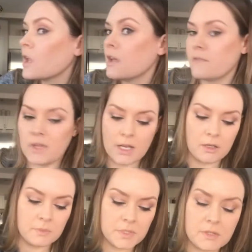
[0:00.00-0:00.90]
If it
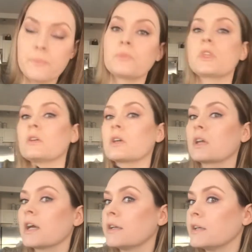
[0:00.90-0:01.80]
helps, you can
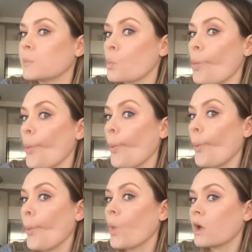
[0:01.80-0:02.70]
kind of
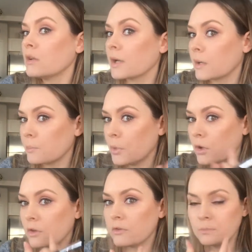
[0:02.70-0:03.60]
like
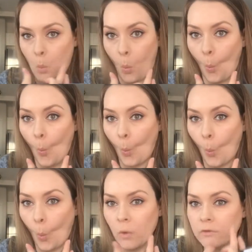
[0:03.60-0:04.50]
pull
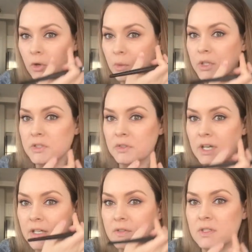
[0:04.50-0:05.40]
forward so that
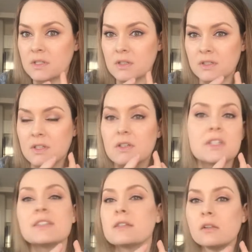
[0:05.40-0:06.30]
you can
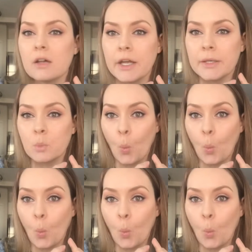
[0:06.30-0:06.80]
see the line.